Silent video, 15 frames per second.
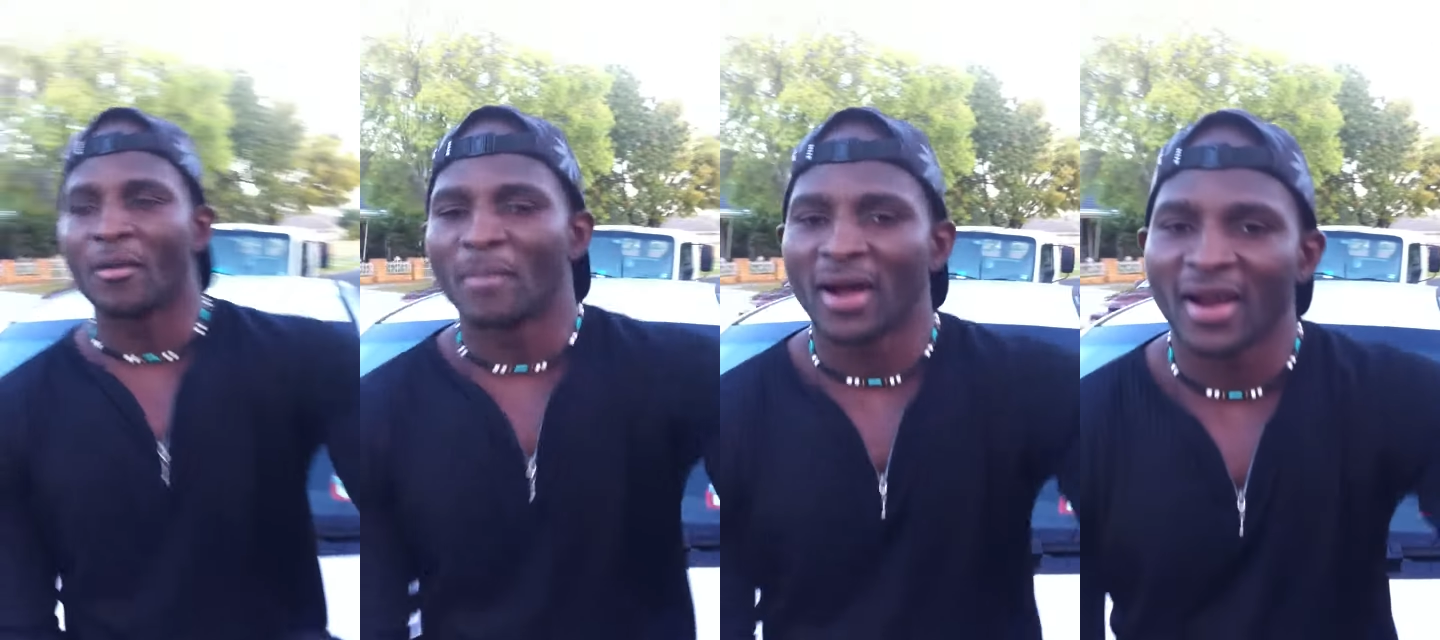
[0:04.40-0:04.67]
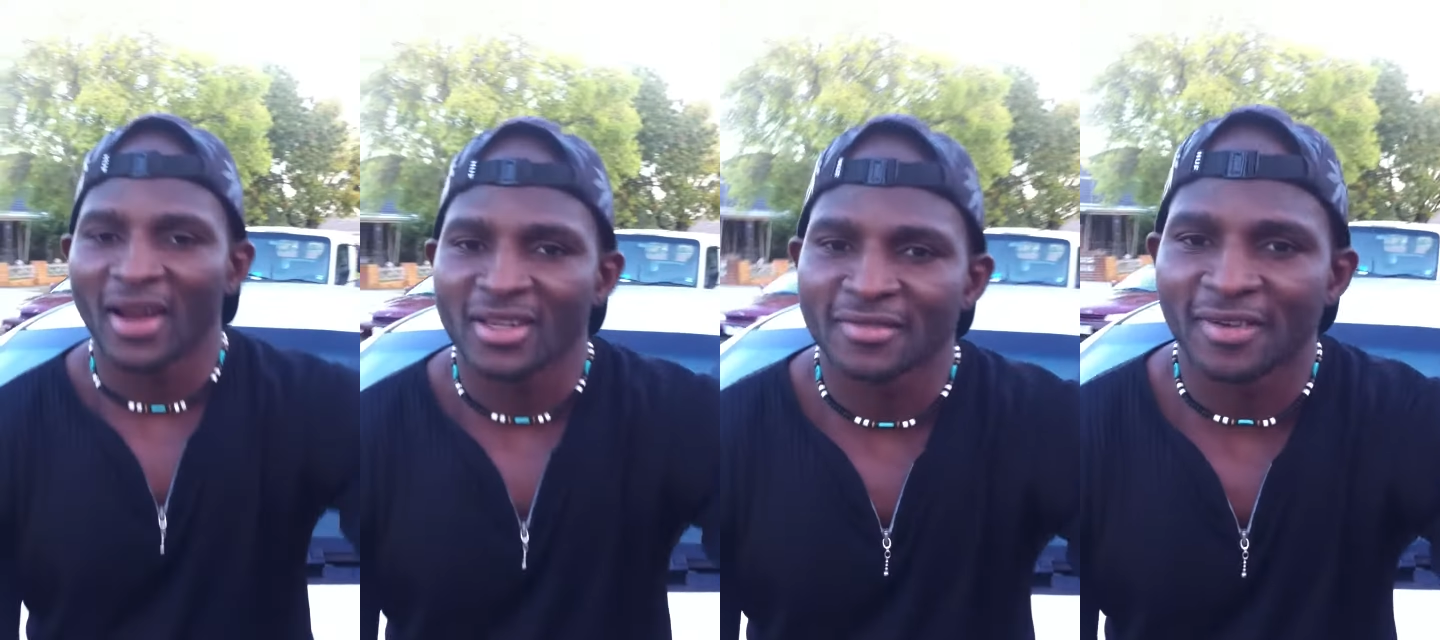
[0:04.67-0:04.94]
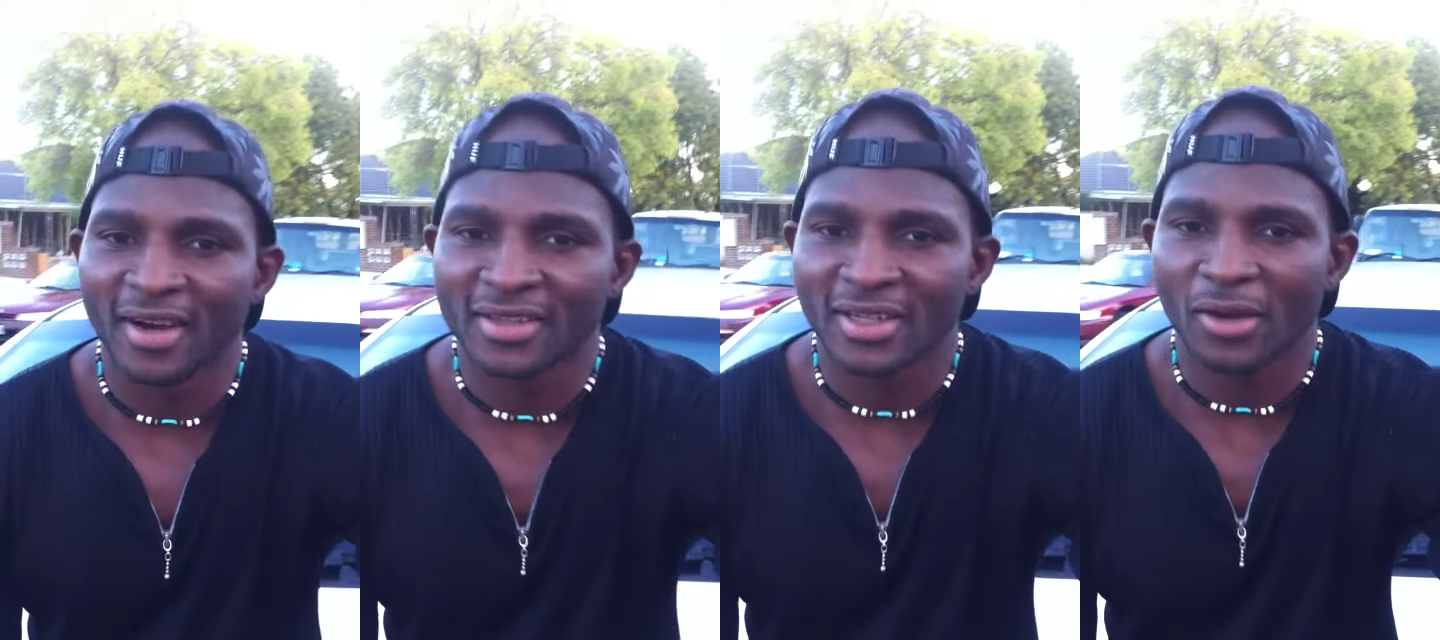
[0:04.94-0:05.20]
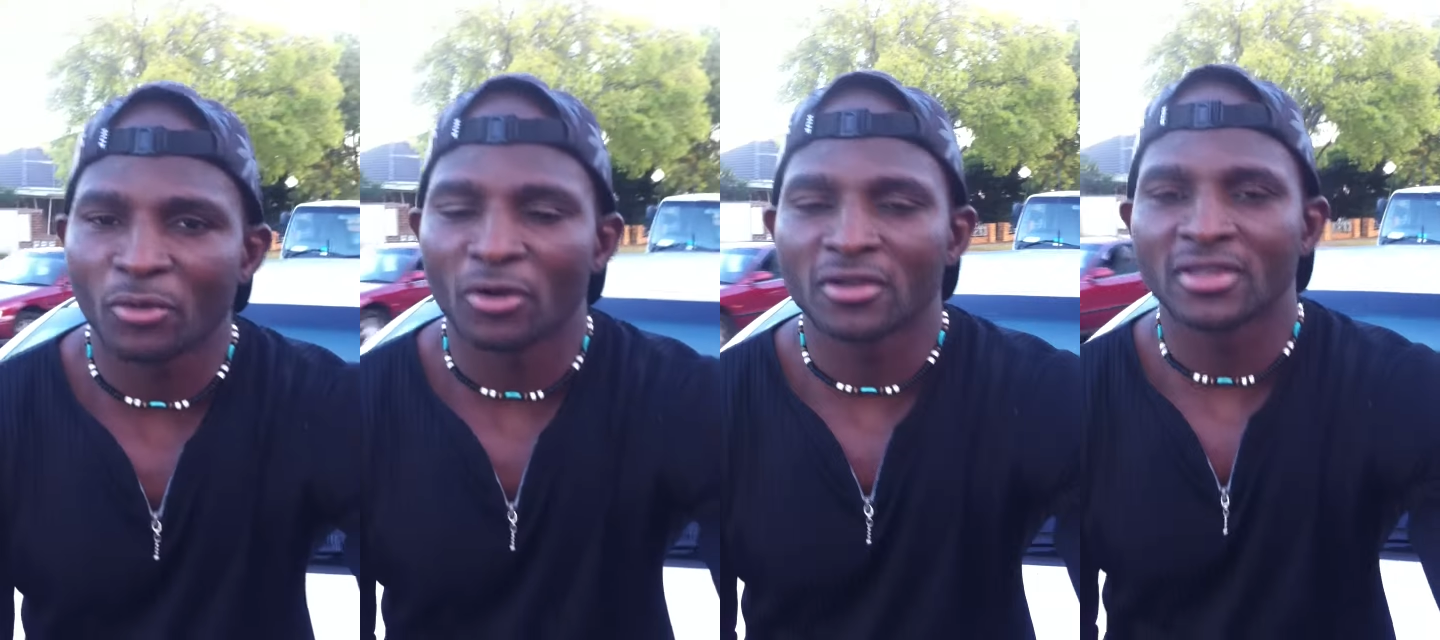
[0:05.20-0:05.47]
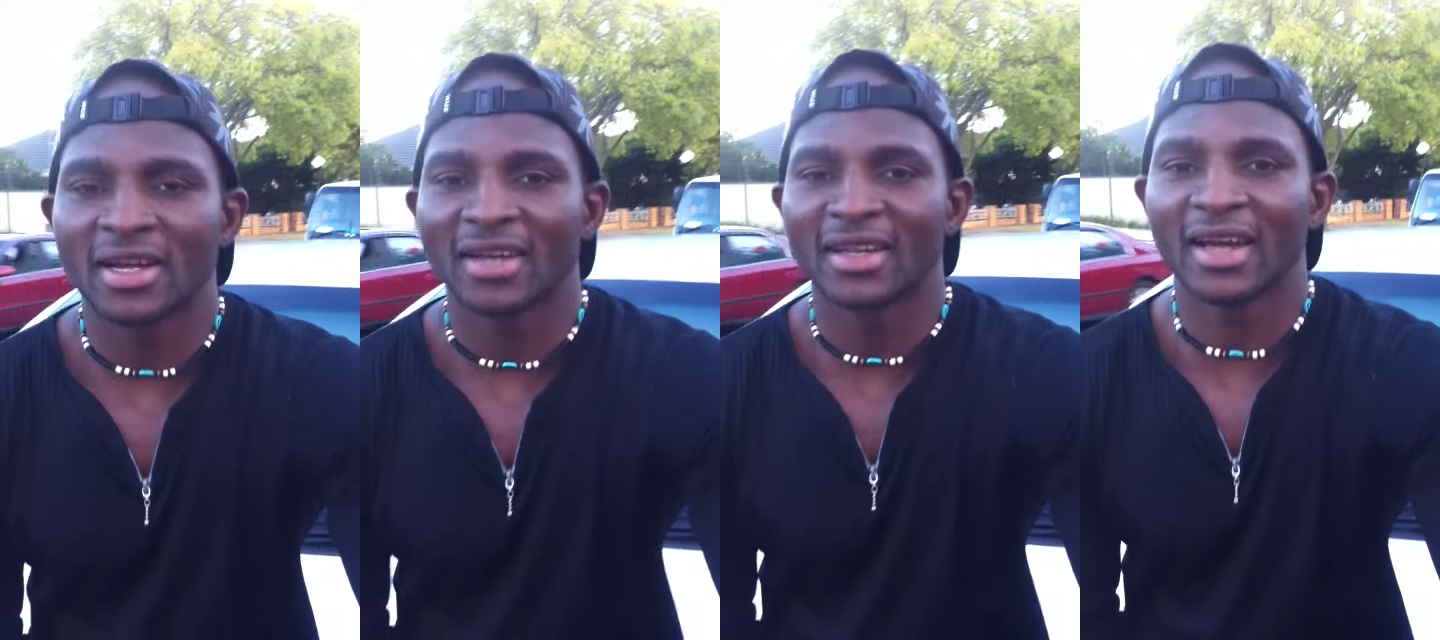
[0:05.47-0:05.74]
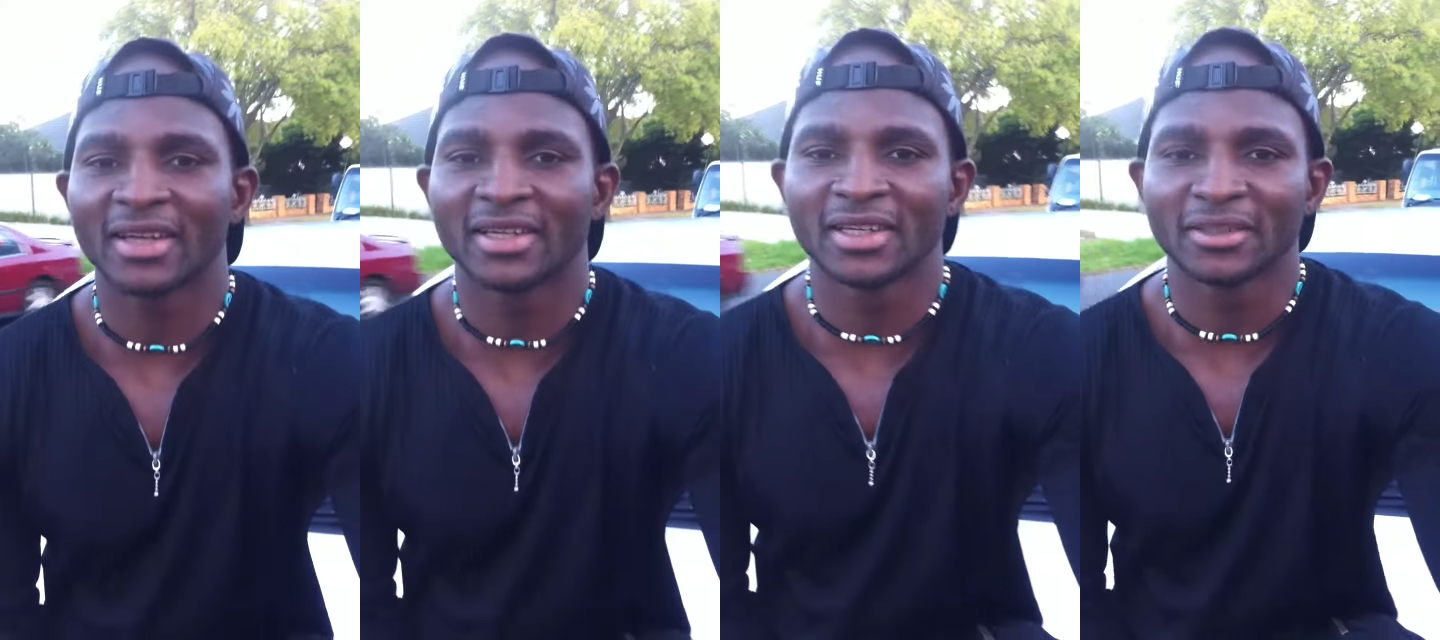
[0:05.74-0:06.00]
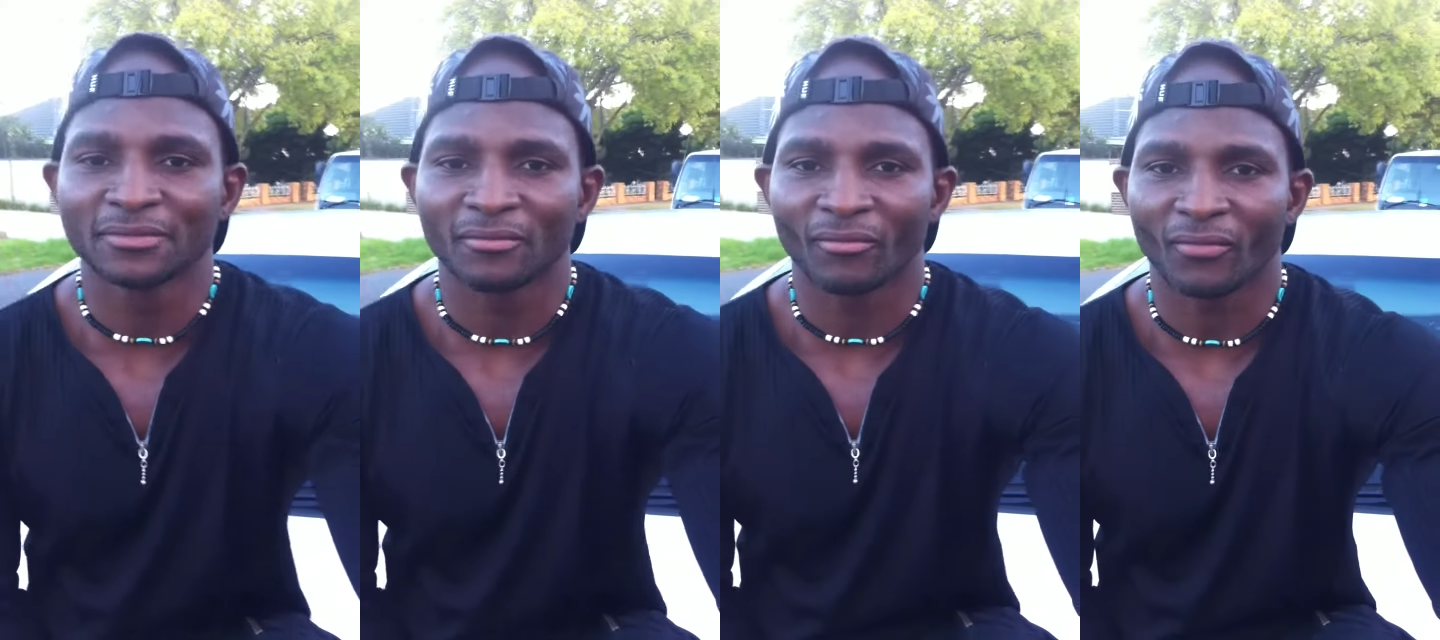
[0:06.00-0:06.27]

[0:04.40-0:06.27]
My last fight, I was unlucky.